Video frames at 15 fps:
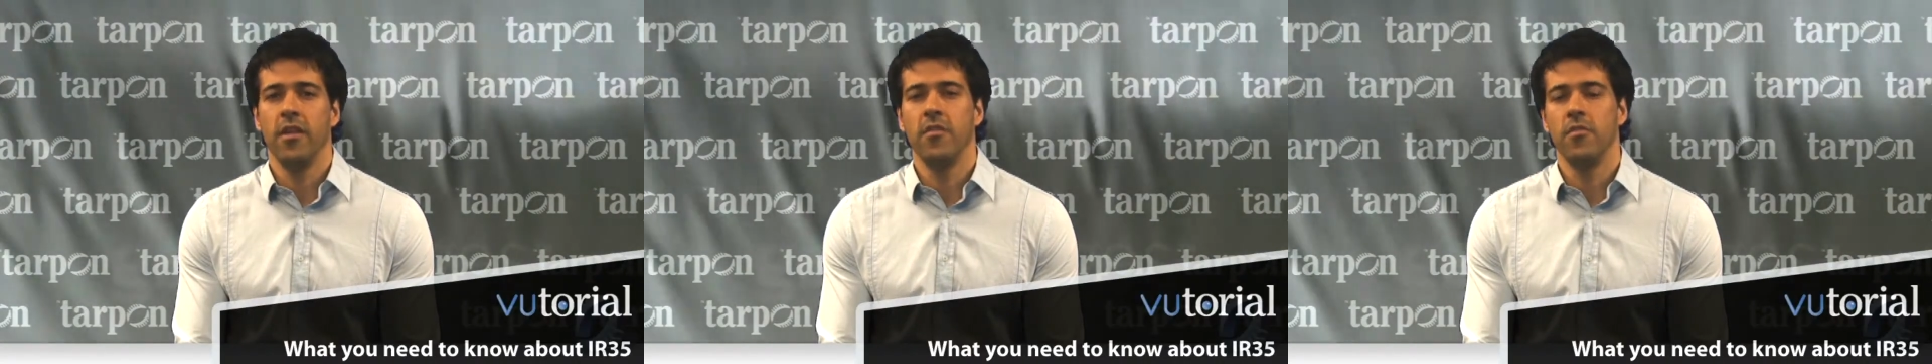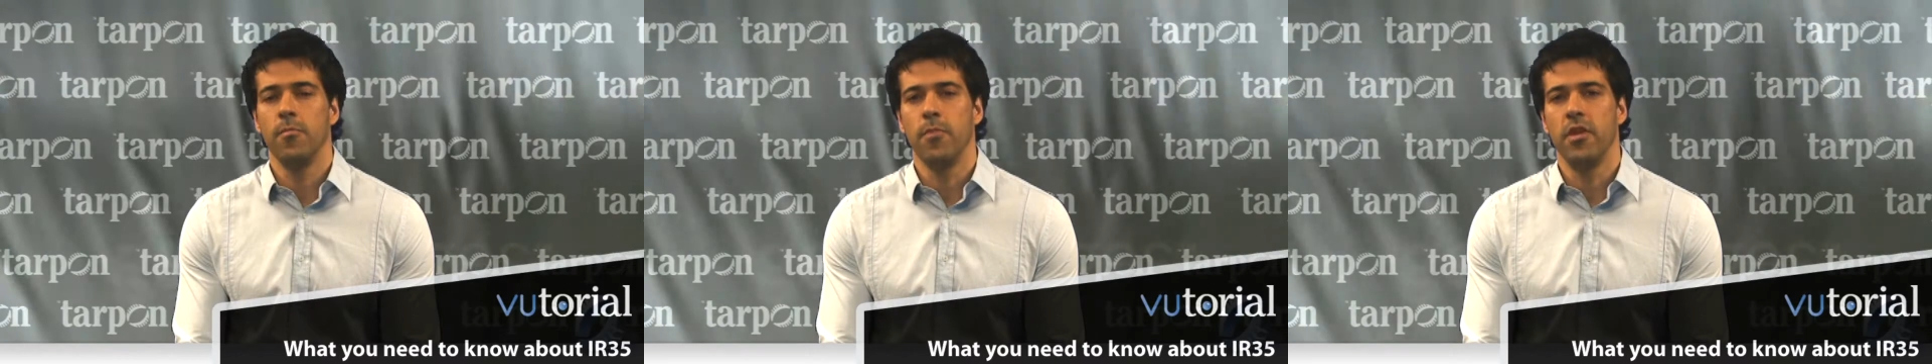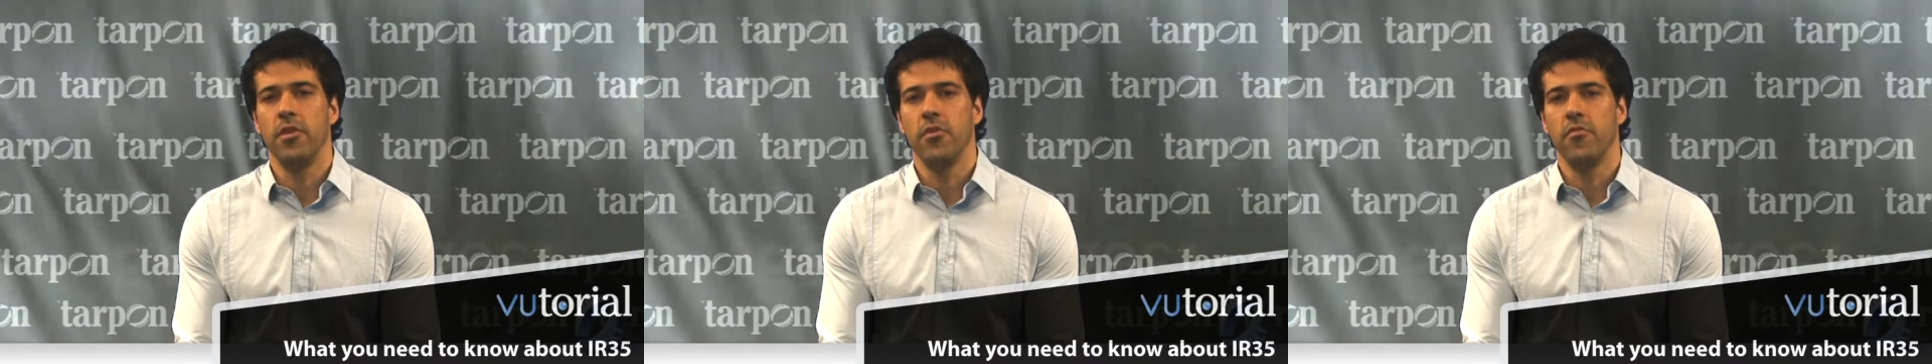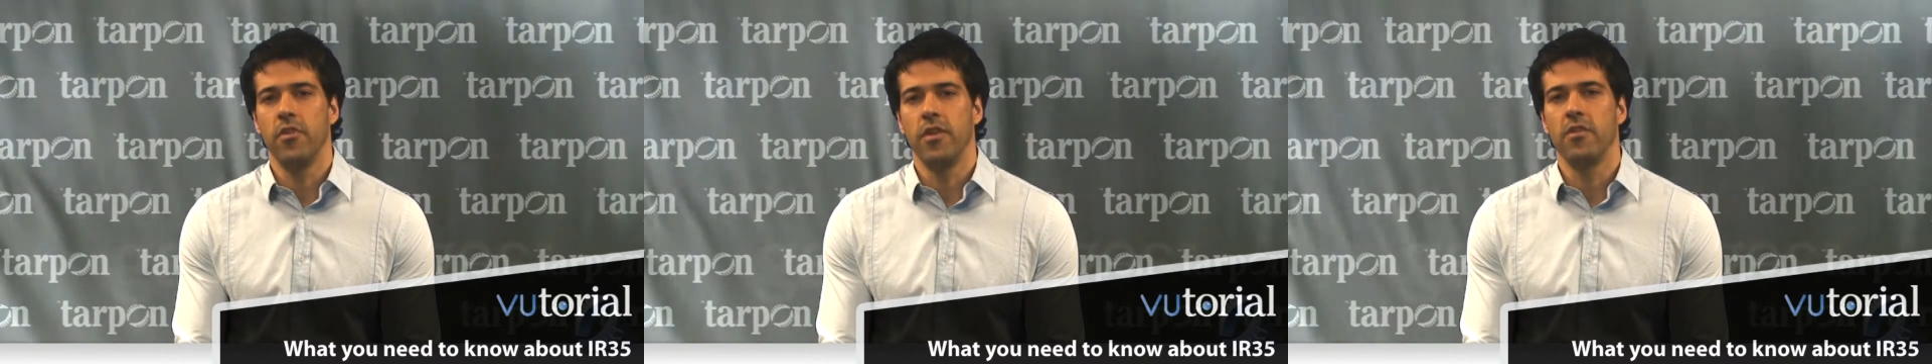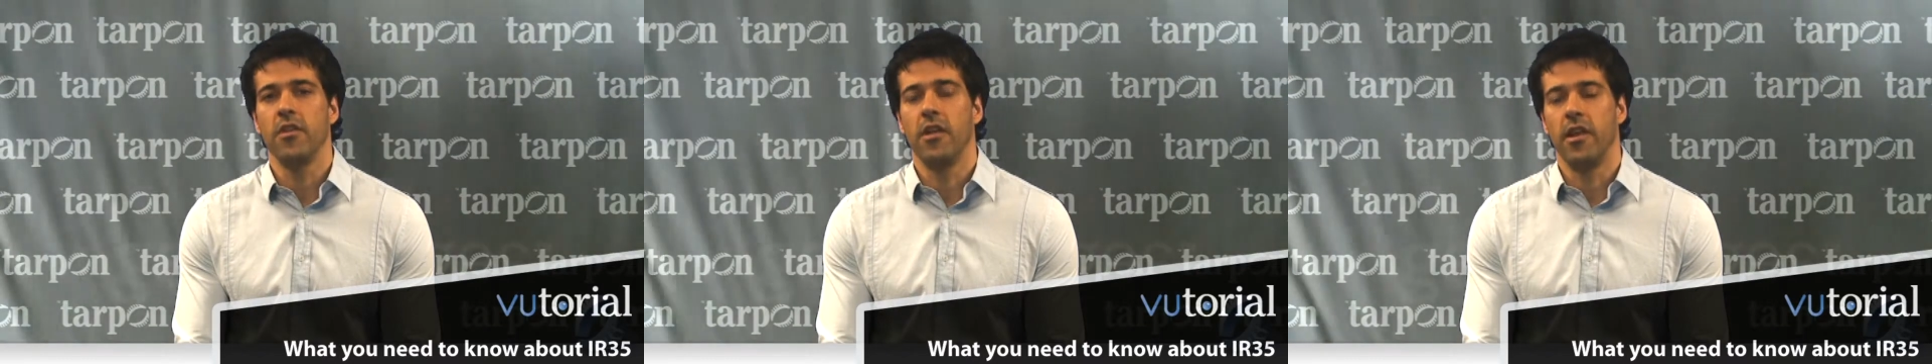
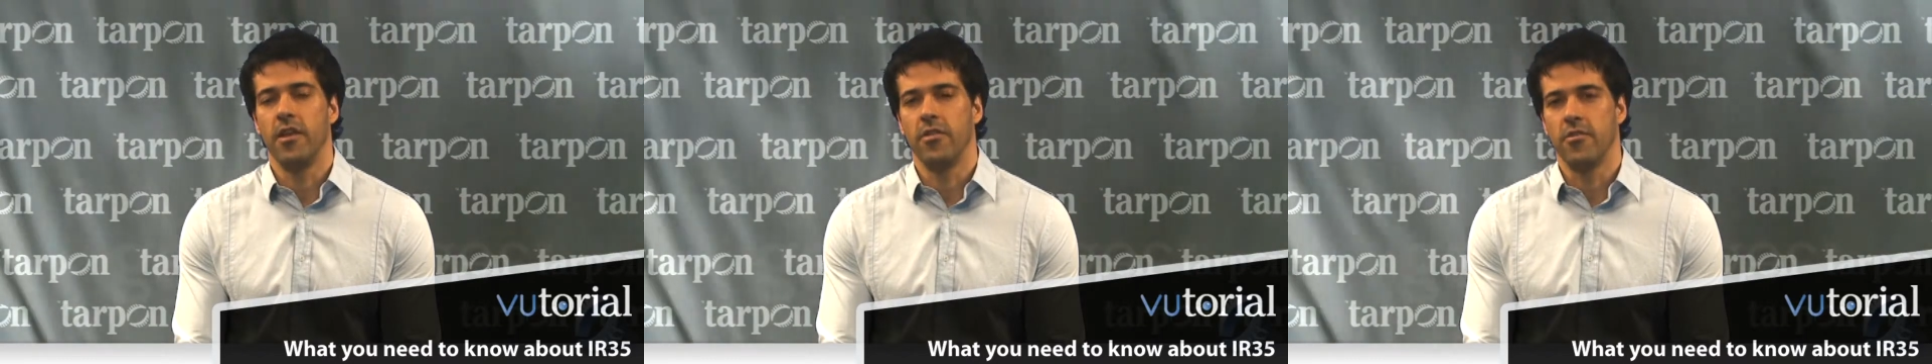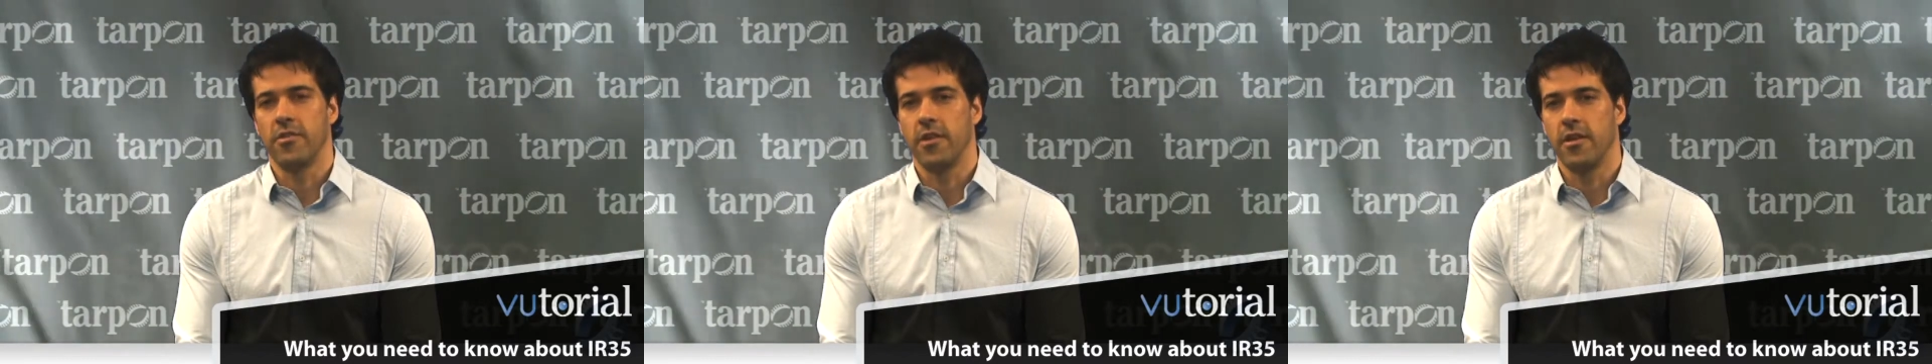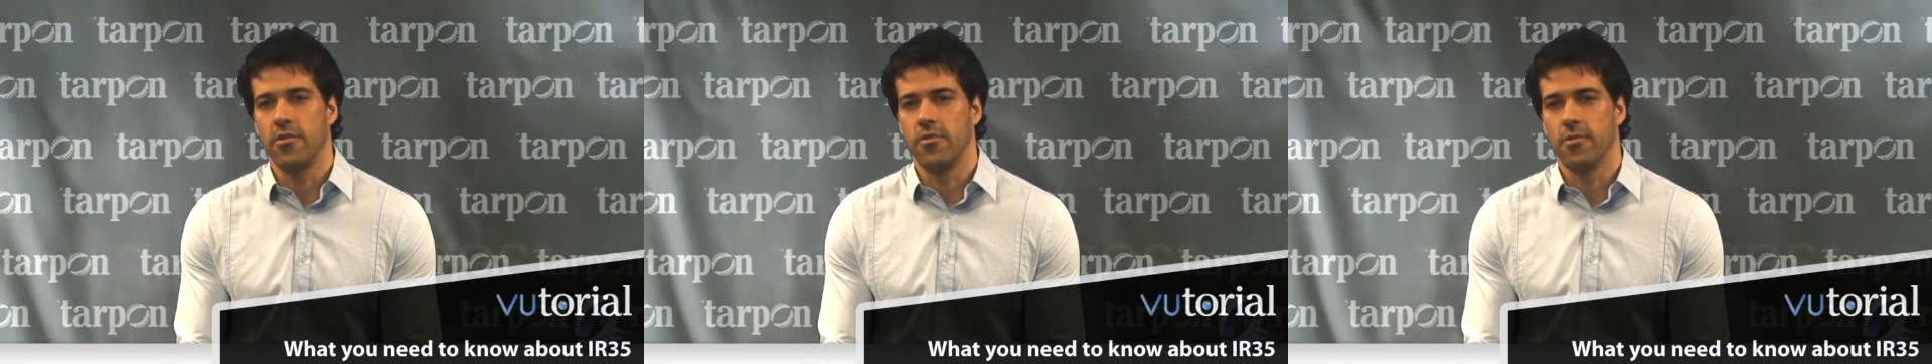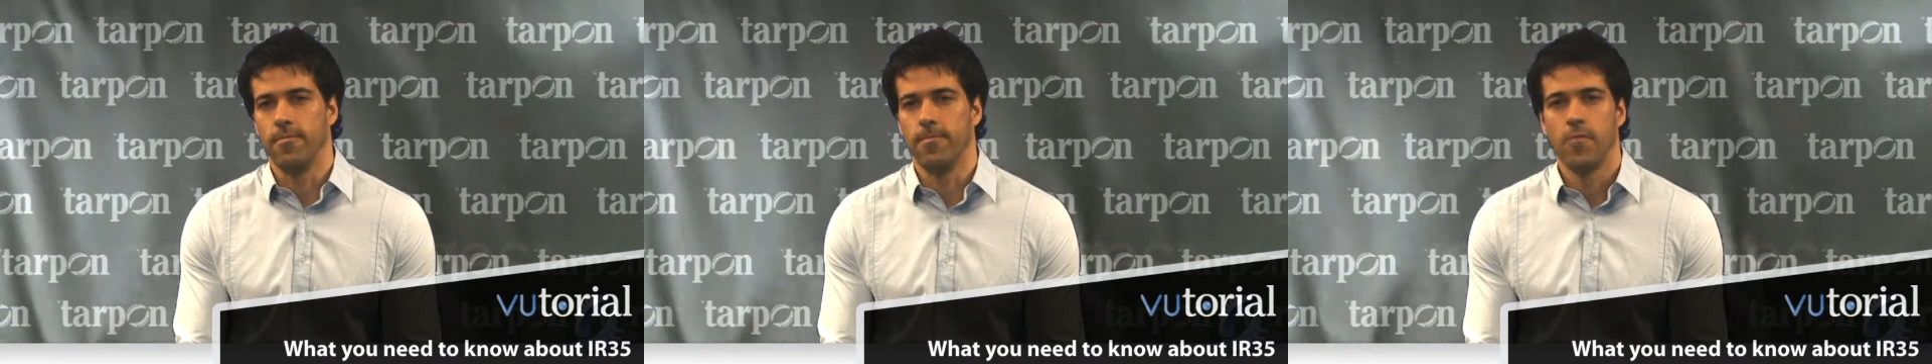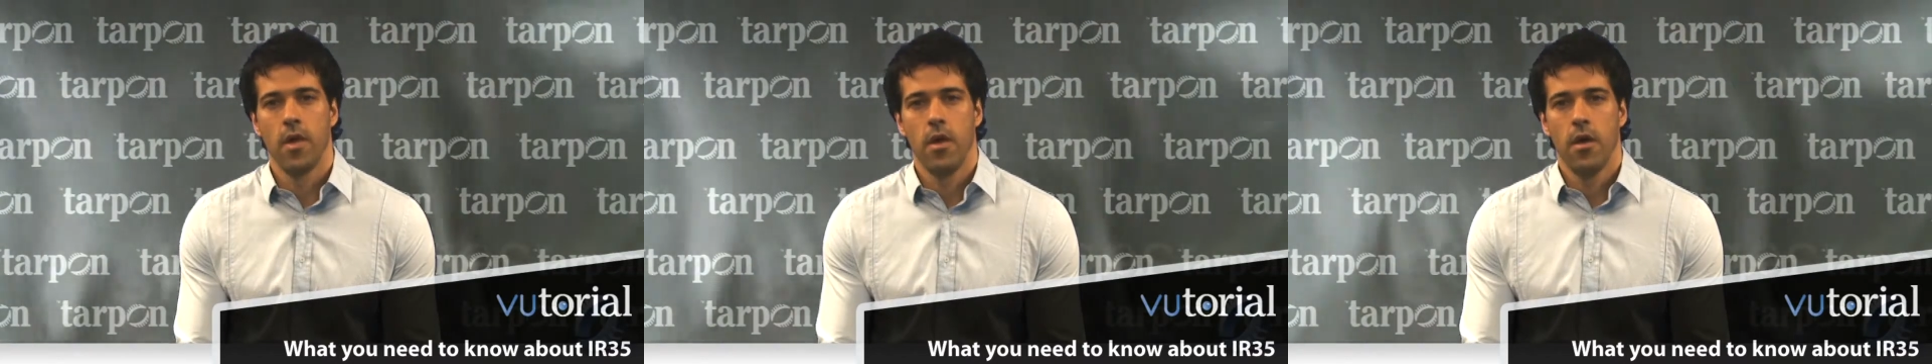Intermediaries legislation.